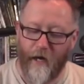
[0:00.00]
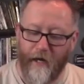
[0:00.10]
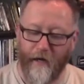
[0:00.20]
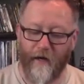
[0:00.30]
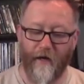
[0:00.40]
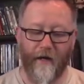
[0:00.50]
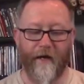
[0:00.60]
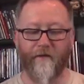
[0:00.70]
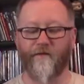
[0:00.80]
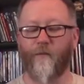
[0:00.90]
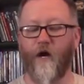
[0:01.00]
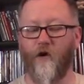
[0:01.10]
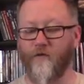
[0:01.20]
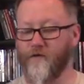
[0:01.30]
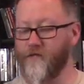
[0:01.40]
uh, and is
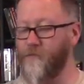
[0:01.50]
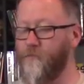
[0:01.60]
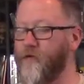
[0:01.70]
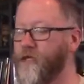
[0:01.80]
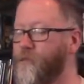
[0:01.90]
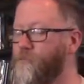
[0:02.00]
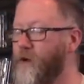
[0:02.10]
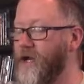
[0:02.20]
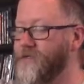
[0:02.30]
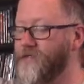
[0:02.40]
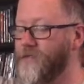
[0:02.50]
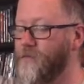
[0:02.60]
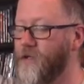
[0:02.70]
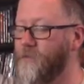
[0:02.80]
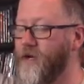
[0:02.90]
about Billy
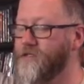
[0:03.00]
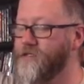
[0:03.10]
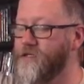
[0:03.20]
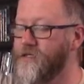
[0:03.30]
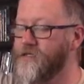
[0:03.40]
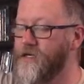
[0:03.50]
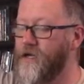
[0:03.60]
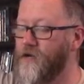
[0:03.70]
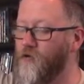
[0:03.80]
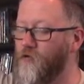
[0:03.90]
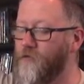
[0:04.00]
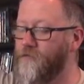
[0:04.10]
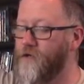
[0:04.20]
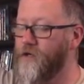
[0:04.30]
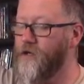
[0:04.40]
Batson. Billy Batson is an
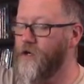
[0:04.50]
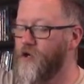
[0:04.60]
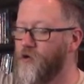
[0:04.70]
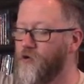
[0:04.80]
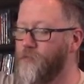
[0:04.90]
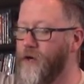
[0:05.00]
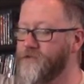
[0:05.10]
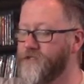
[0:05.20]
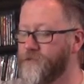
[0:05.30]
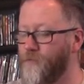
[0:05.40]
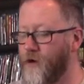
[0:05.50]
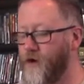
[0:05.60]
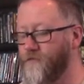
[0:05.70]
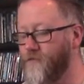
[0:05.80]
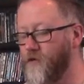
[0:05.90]
orphan who bounces
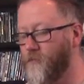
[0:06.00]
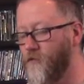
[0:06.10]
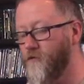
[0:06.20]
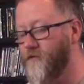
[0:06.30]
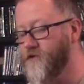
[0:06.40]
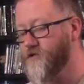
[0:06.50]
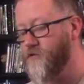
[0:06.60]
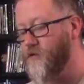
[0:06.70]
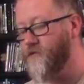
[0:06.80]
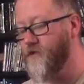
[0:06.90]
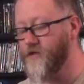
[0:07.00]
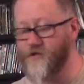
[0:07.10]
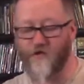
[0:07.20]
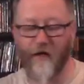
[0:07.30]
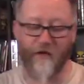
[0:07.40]
around from orphanage to
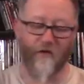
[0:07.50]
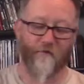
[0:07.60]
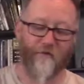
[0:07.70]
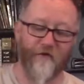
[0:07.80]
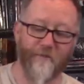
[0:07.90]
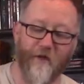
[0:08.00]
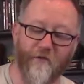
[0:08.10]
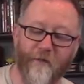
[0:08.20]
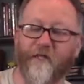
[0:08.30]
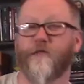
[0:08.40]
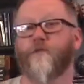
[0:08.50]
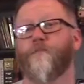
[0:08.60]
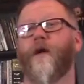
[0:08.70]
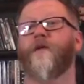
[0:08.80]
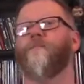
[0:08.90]
orphanage trying to look for his mother because he was
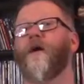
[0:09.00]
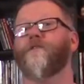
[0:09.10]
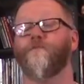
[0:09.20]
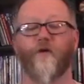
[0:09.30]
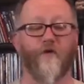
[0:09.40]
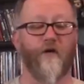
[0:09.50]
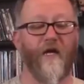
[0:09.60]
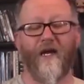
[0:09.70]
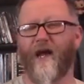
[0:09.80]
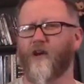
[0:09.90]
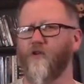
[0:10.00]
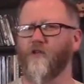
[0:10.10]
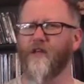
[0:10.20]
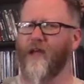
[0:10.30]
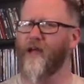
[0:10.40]
abandoned by his mother at an
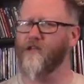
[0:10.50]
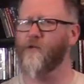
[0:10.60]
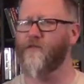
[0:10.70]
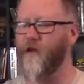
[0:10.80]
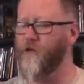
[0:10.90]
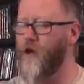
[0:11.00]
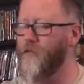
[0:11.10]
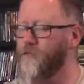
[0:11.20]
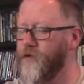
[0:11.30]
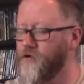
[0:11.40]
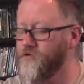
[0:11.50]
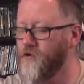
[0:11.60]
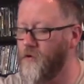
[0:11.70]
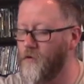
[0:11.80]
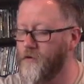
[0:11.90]
early age, I would say around three years
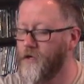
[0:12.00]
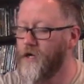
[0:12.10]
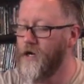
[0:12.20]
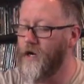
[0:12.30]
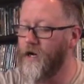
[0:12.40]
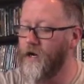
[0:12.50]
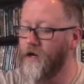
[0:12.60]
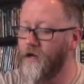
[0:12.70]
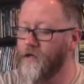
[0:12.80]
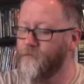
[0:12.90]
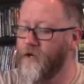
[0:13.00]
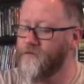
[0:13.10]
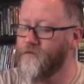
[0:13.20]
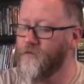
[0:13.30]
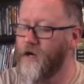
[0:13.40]
old. Uh, he
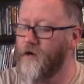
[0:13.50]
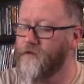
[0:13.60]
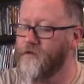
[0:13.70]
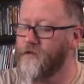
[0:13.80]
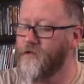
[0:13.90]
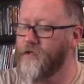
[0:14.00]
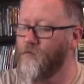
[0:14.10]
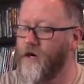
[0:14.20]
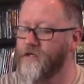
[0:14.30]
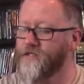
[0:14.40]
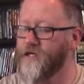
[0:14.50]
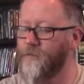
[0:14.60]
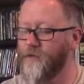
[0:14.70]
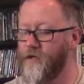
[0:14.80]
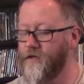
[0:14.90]
bounces around until he winds
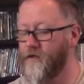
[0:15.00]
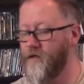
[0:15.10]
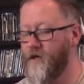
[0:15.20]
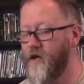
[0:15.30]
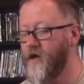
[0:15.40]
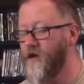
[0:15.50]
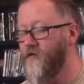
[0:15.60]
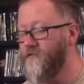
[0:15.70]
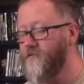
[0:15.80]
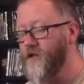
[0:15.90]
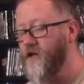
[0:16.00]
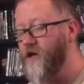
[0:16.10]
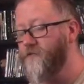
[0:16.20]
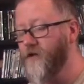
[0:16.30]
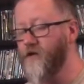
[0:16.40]
up in
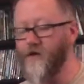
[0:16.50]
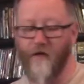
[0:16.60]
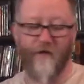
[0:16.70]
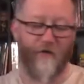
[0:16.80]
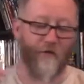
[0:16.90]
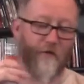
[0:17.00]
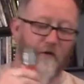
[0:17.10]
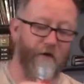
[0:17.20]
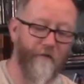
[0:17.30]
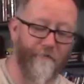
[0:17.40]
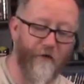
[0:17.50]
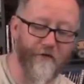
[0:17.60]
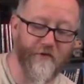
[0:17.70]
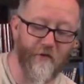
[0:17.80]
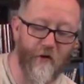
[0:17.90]
Philadelphia into a
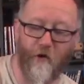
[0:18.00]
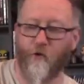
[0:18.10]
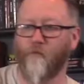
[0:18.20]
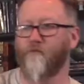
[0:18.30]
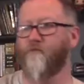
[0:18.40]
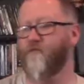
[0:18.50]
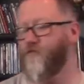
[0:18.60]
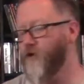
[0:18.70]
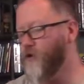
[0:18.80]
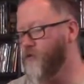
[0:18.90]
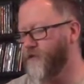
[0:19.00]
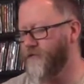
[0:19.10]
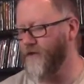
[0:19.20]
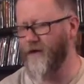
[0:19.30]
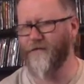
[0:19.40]
foster home filled
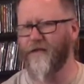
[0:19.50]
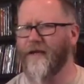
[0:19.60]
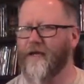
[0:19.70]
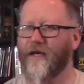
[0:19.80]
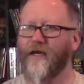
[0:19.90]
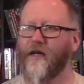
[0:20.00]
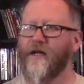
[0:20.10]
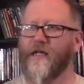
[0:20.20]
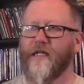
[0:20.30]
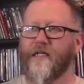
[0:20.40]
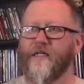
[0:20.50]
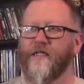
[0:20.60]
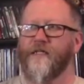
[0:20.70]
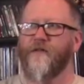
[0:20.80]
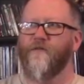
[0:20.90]
with, I think,
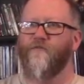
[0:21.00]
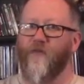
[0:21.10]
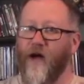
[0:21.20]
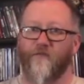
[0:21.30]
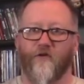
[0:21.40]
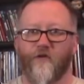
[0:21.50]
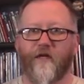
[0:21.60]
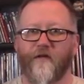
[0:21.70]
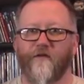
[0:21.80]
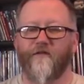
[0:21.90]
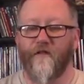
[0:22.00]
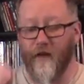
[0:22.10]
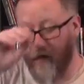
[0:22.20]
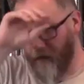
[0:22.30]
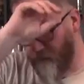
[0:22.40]
five other kids.
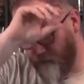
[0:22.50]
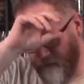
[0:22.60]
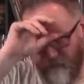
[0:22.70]
Uh,